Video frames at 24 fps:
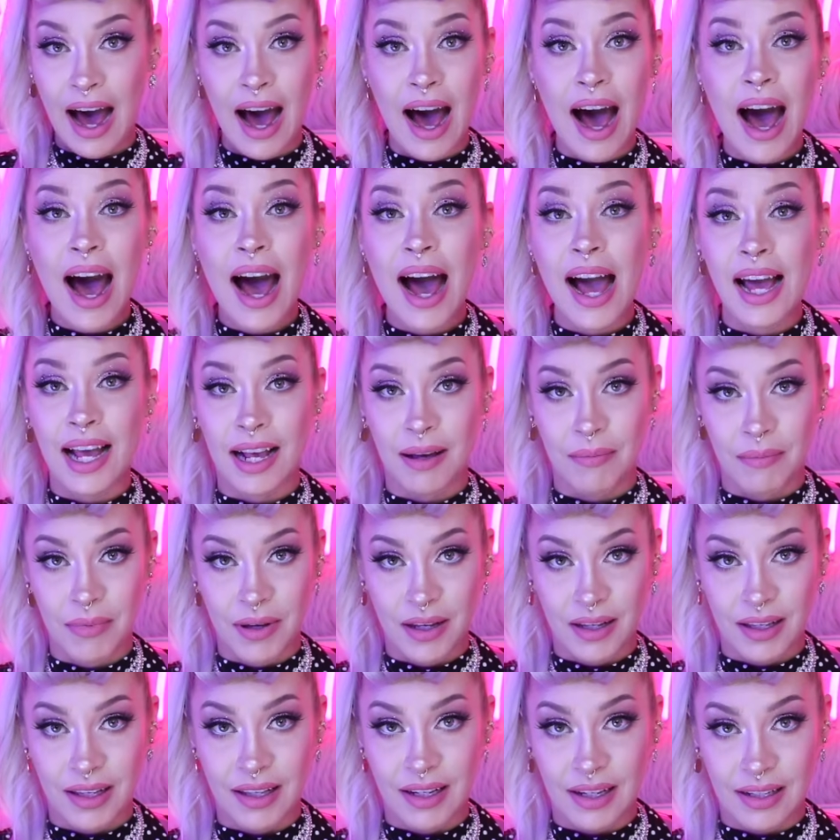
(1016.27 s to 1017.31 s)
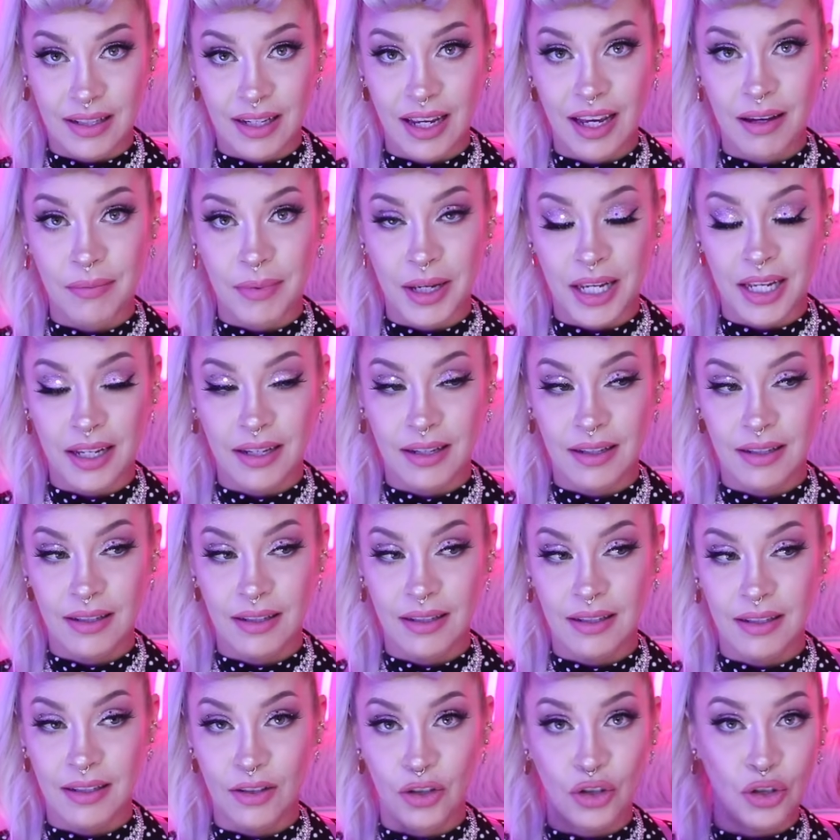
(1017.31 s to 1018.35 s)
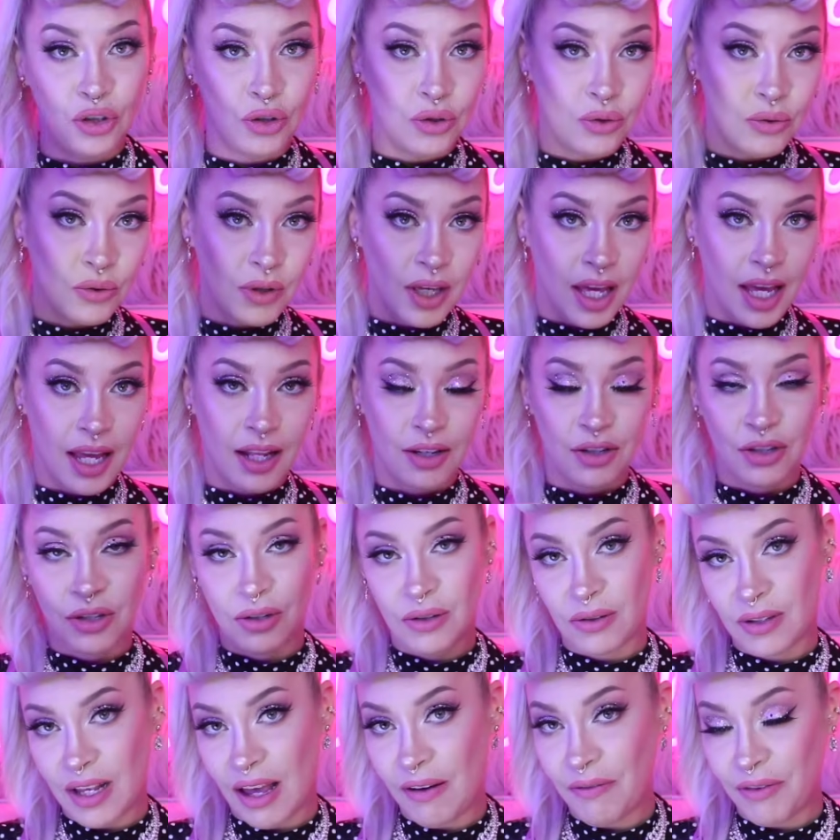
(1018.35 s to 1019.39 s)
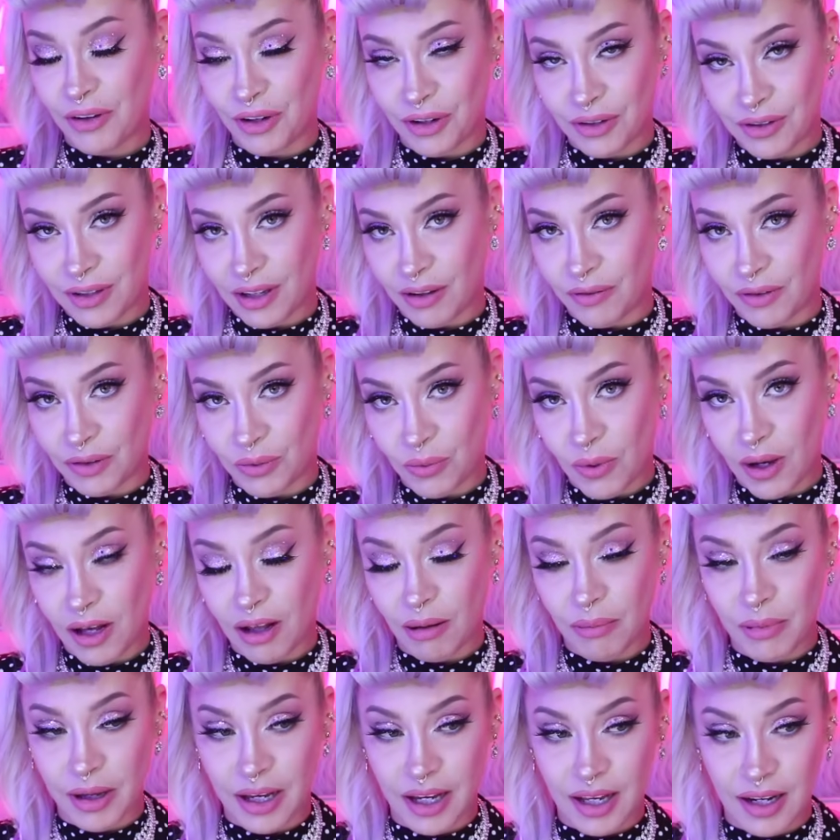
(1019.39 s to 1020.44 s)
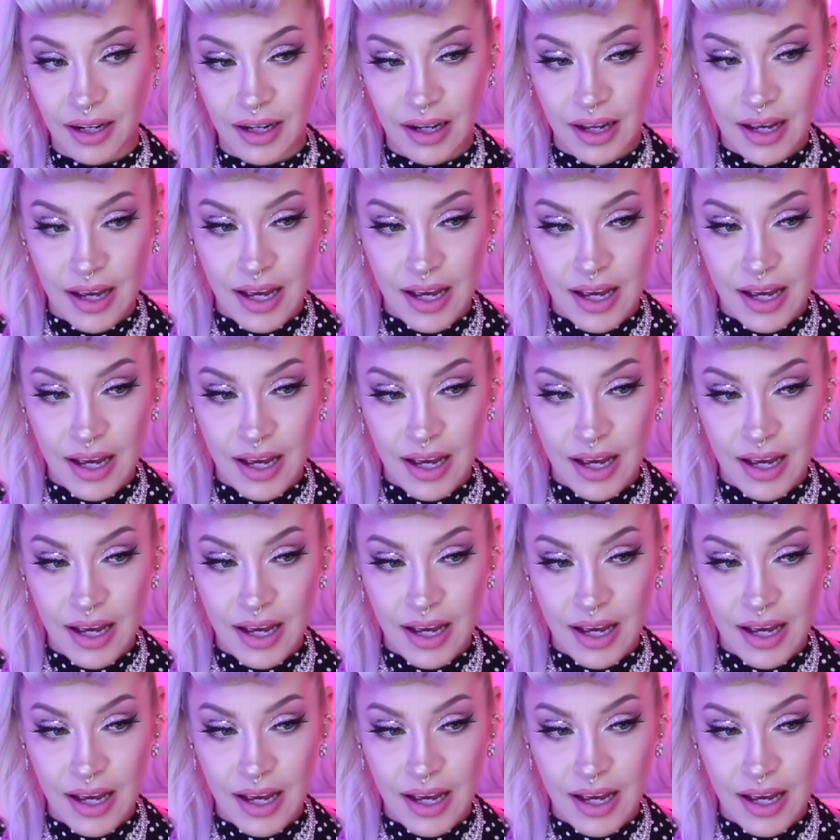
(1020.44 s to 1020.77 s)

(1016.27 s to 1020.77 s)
I'm gonna tame it. You can choose that for yourself as well, but